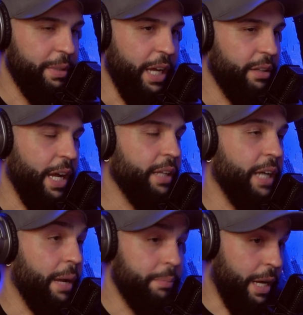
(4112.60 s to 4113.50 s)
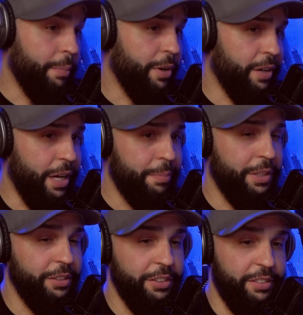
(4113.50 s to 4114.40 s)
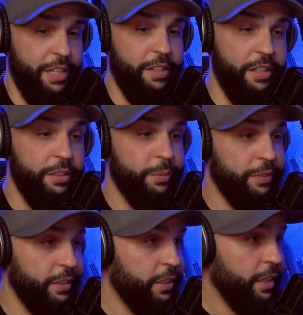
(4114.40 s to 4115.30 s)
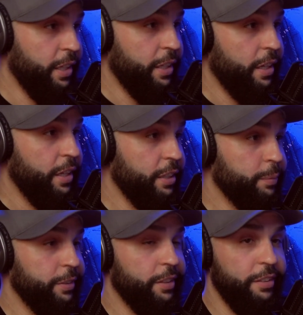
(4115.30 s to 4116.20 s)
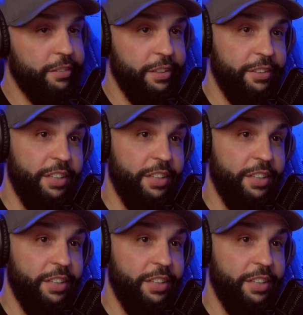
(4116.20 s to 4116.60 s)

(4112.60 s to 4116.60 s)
I mean, I'm on your side 100%. 100% on your side.